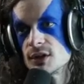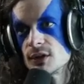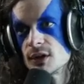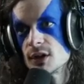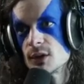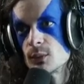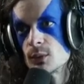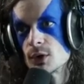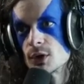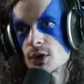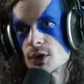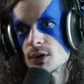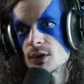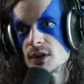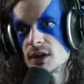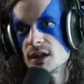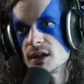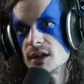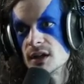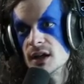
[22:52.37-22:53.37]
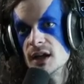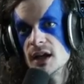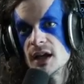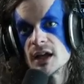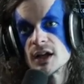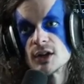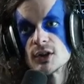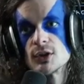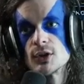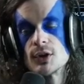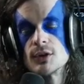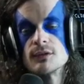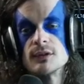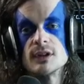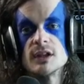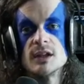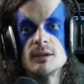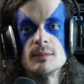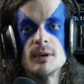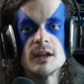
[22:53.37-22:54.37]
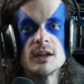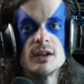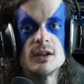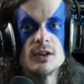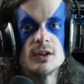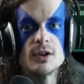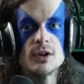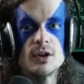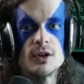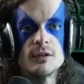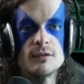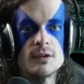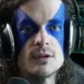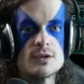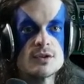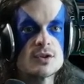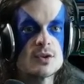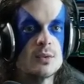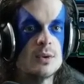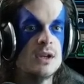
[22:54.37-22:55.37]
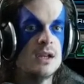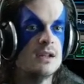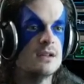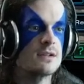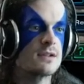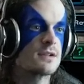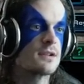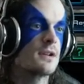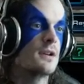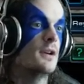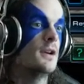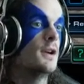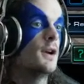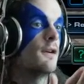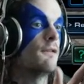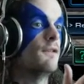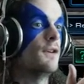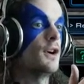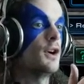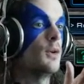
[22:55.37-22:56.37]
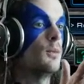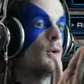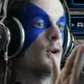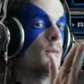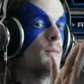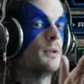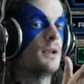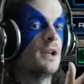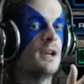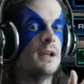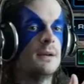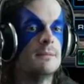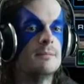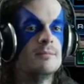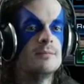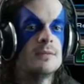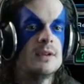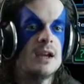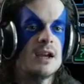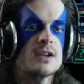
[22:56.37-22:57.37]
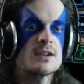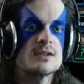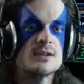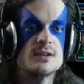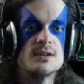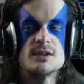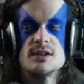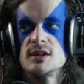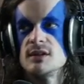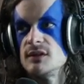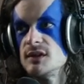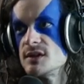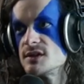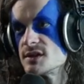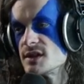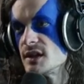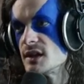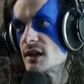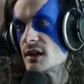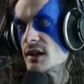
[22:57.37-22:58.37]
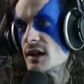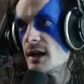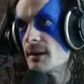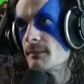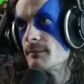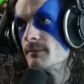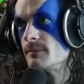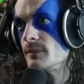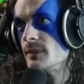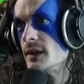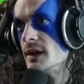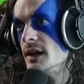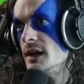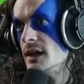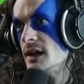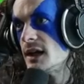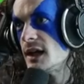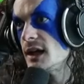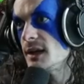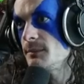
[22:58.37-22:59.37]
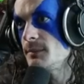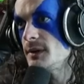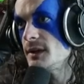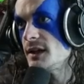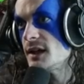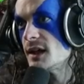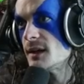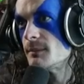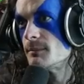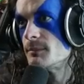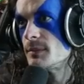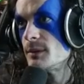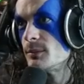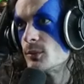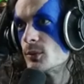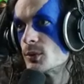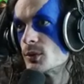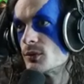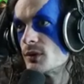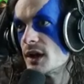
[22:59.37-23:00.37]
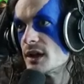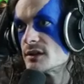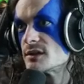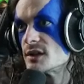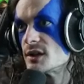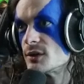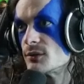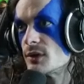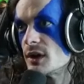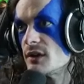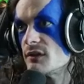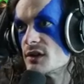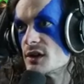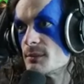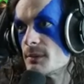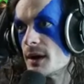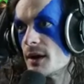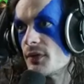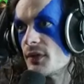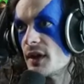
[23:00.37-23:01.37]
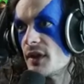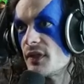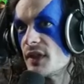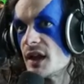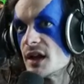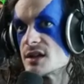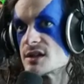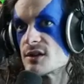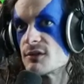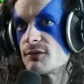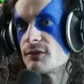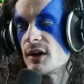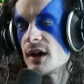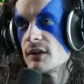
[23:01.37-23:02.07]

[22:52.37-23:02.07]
a worker lead and a larva lead by killing all of those queens. Very well played. Excellent Z V Z clap. A P M, people were ranting and raving about that. That is a five